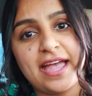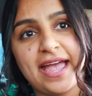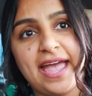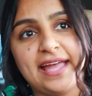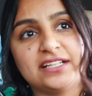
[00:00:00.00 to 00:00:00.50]

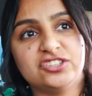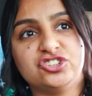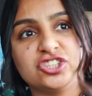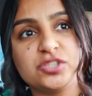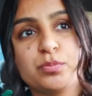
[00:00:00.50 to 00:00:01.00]
and
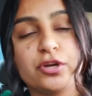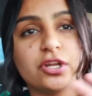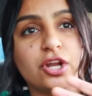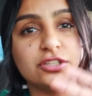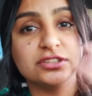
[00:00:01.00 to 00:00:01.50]
just put
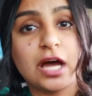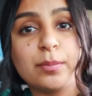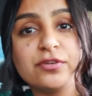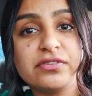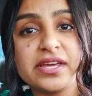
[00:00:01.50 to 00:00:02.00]
it on top
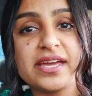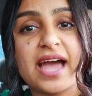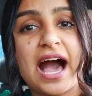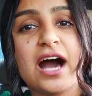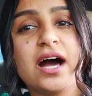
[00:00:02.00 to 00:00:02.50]
of it.
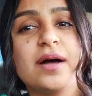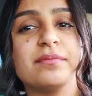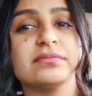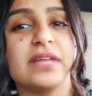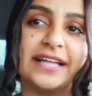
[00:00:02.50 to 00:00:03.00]

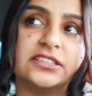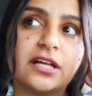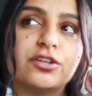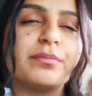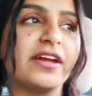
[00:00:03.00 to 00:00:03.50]
I
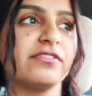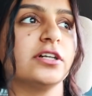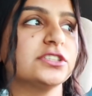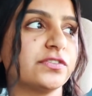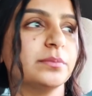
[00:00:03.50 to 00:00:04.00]
download my
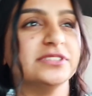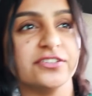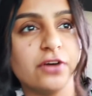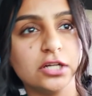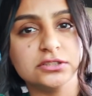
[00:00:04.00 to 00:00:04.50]
fonts from
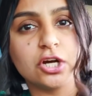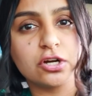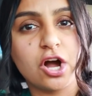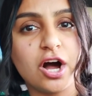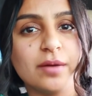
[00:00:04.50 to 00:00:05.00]

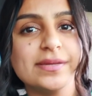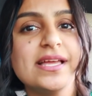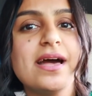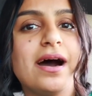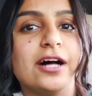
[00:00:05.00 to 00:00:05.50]
defont.com.
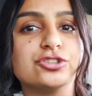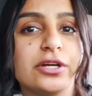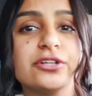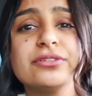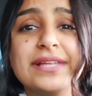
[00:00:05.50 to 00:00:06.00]
I'll
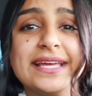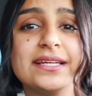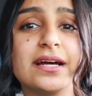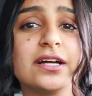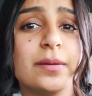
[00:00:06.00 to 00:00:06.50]
try to
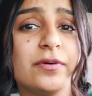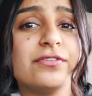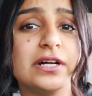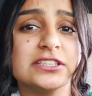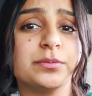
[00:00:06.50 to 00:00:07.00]
link a couple
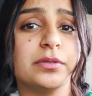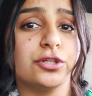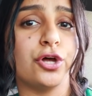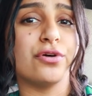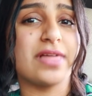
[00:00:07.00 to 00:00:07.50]
fonts
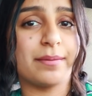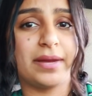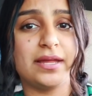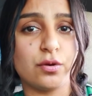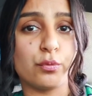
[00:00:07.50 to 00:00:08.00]
below that
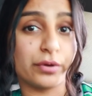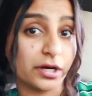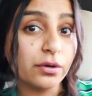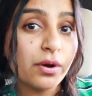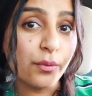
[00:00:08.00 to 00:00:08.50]
might
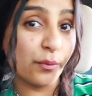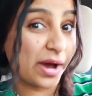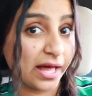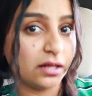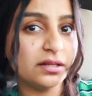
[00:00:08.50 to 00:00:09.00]
work
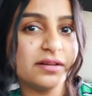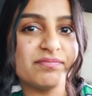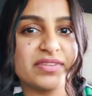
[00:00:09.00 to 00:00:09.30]
well.